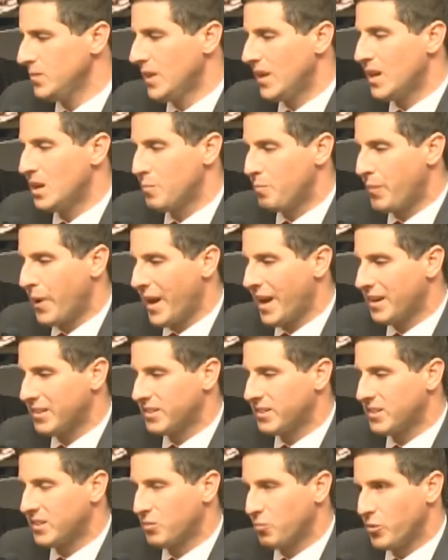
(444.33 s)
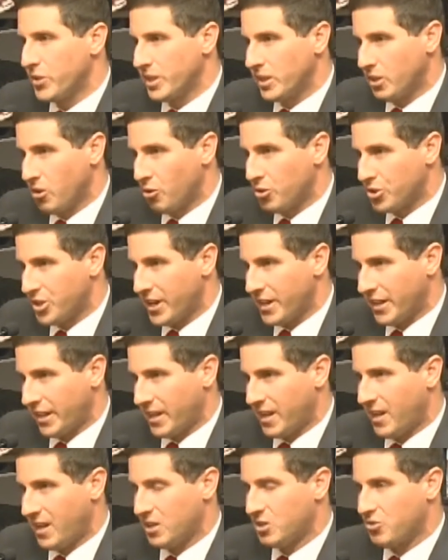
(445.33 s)
It passes, we negotiate a
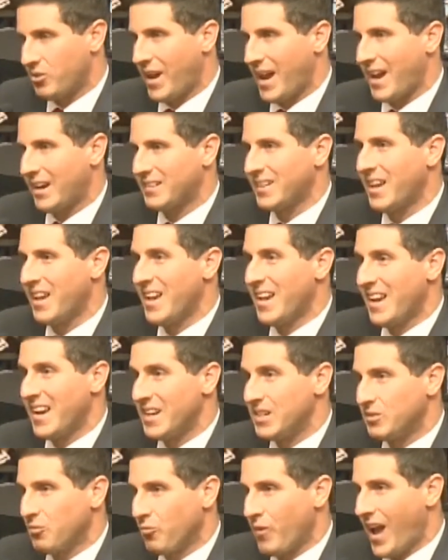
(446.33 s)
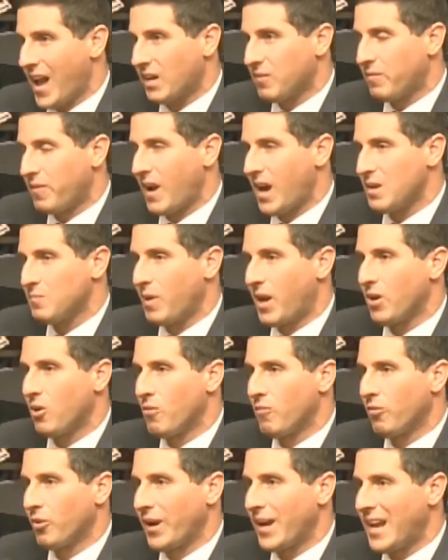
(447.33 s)
contract, it's ratified by
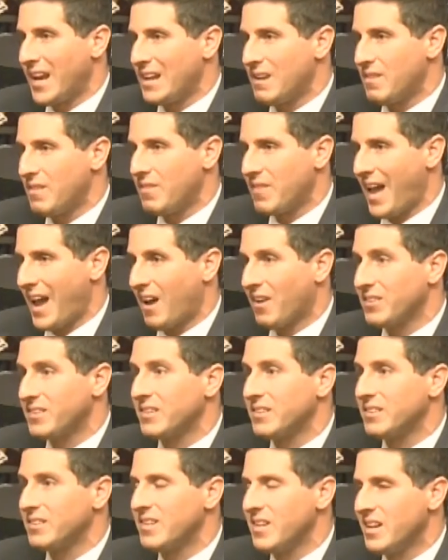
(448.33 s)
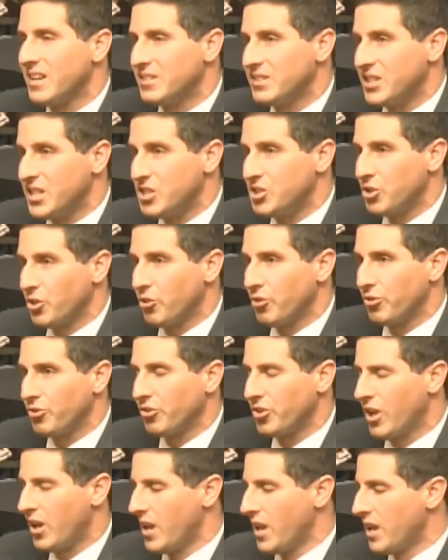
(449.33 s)
over 8,000 teachers.
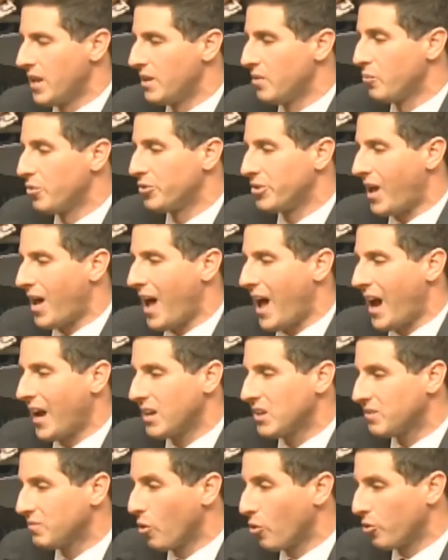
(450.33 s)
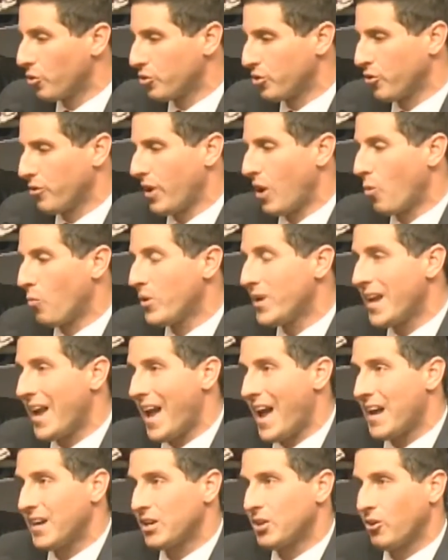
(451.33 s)
It was the highest voter turnout we
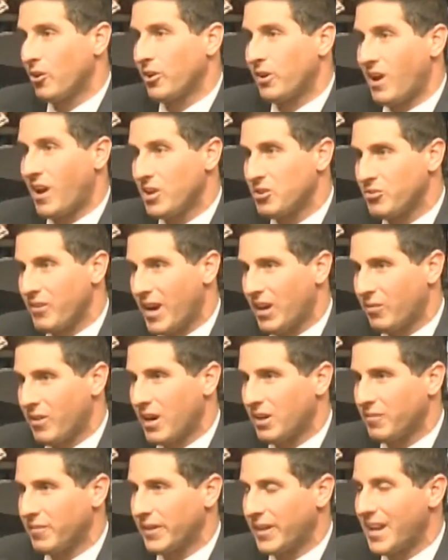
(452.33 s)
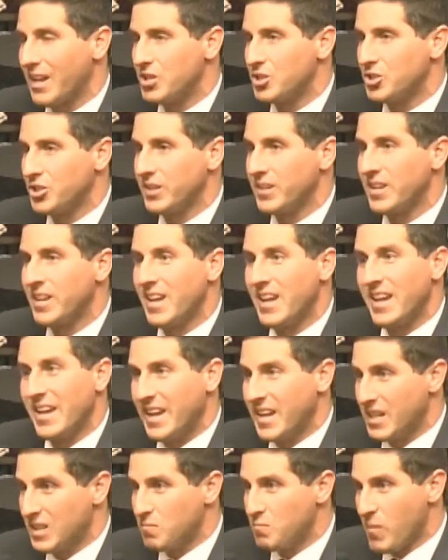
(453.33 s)
had in our contract ratification
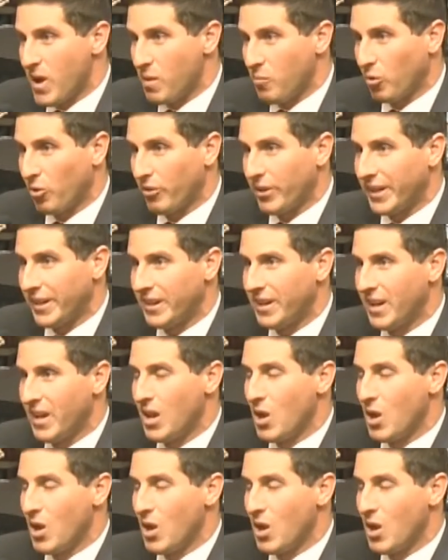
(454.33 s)
in memory.